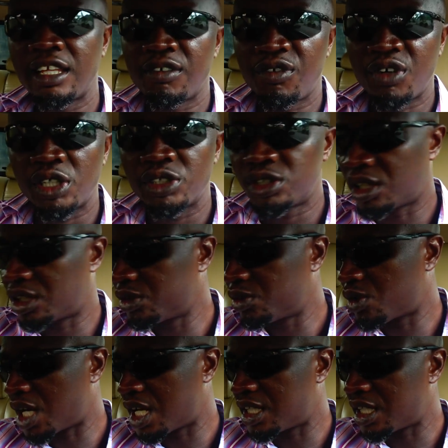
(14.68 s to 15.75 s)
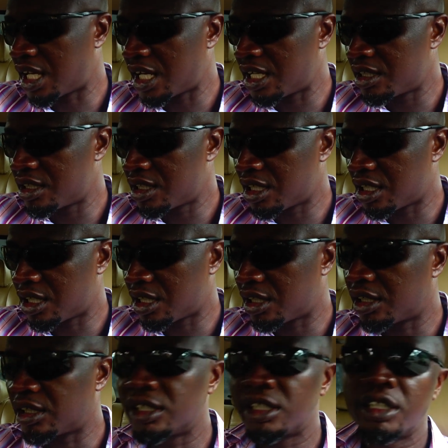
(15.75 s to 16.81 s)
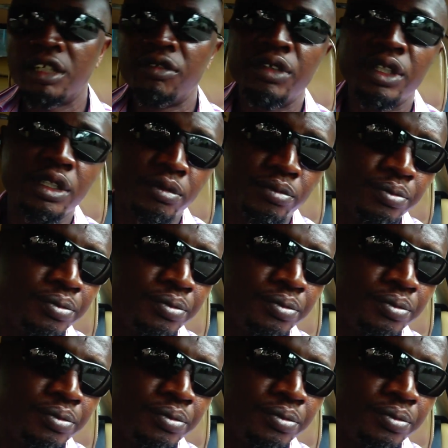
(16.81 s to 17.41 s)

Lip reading: a function to attend in the evening.